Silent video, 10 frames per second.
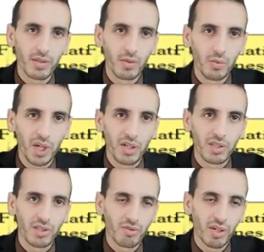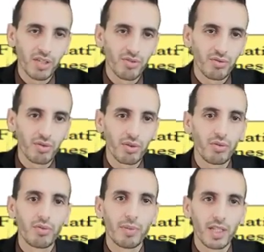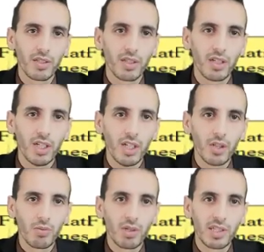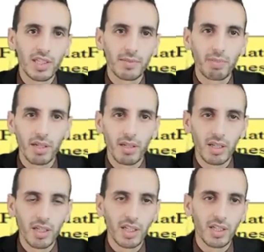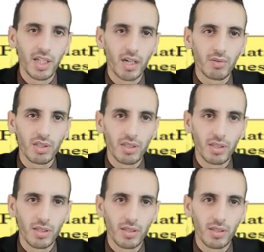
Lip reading: weird, strange for you, but will dispel any doubts in